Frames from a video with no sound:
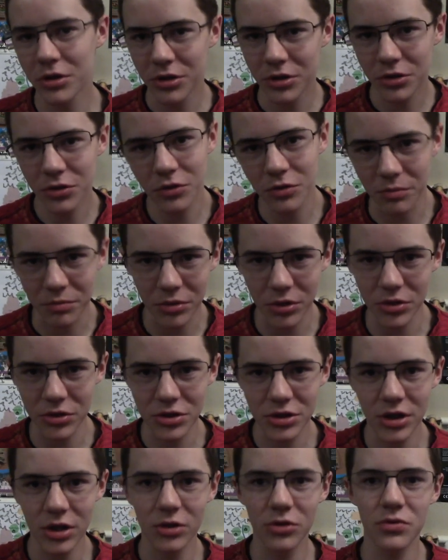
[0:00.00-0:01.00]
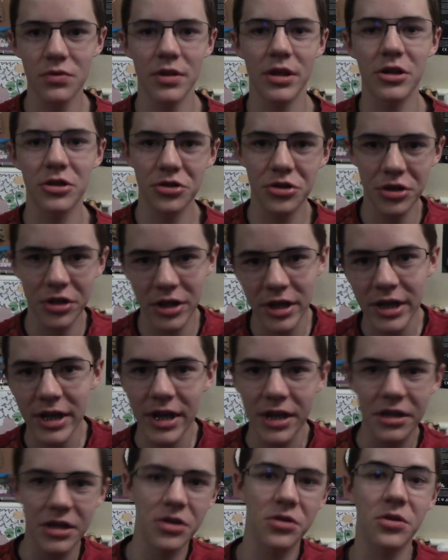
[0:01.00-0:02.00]
You imbue stones with energy,
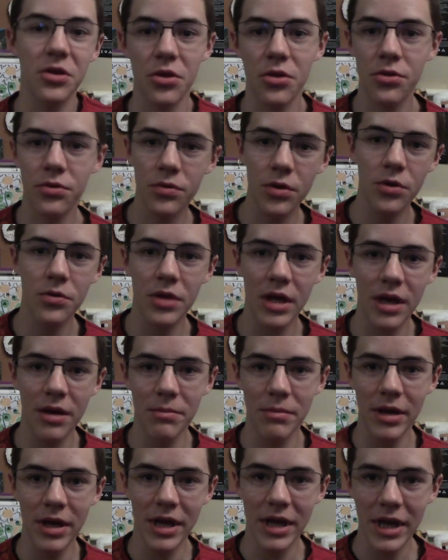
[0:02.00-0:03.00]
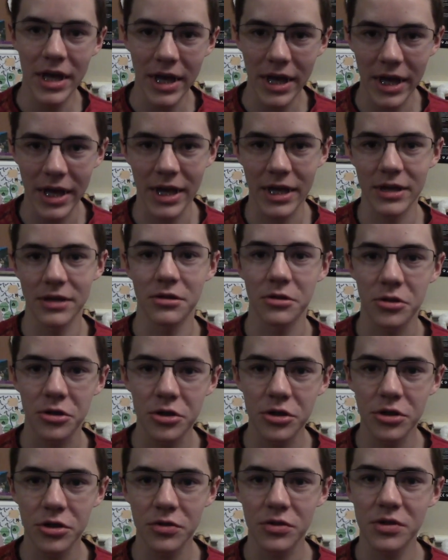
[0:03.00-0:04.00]
and then you can throw them and
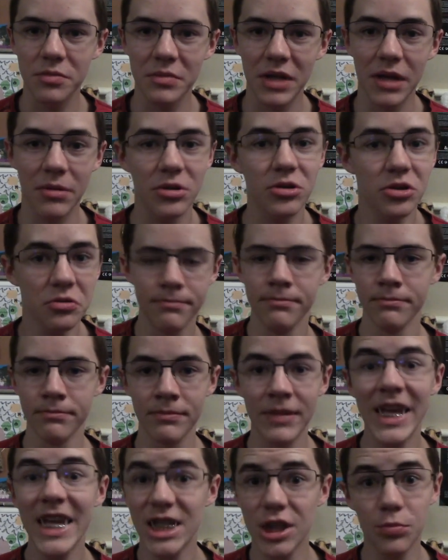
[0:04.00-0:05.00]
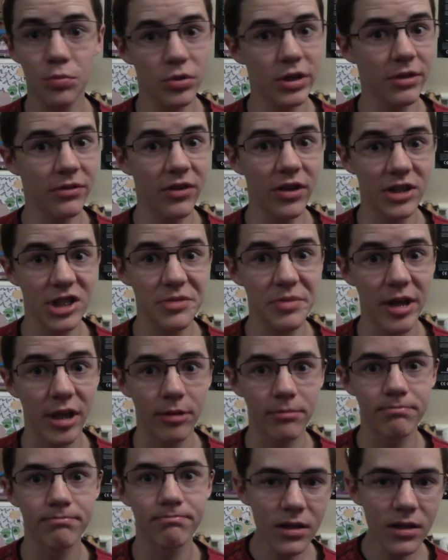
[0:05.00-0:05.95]
do some damage. It's a pretty fun spell.